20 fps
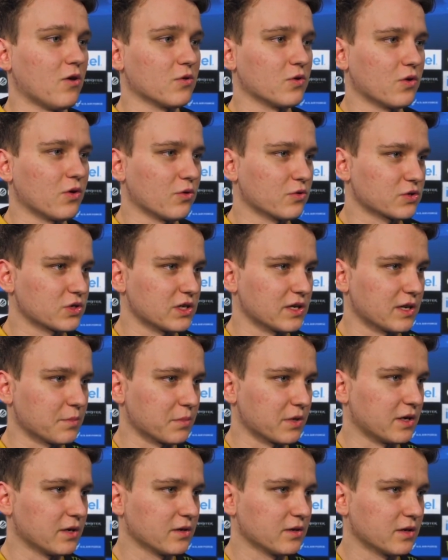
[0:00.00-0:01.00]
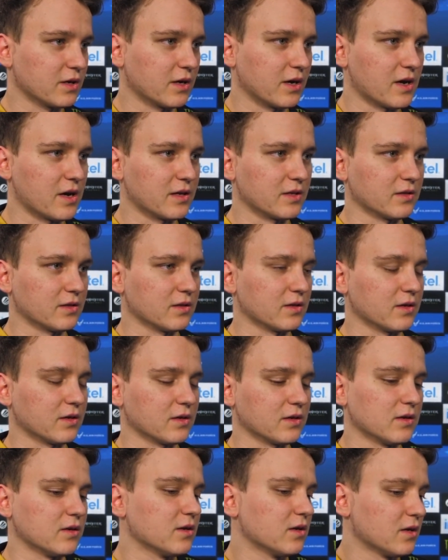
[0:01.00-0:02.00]
oSee and me. And
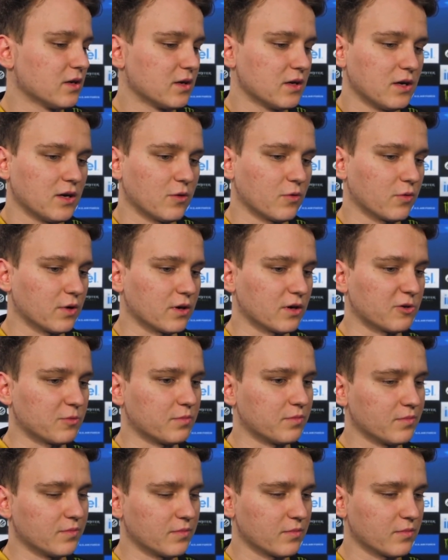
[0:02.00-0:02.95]
uh, we're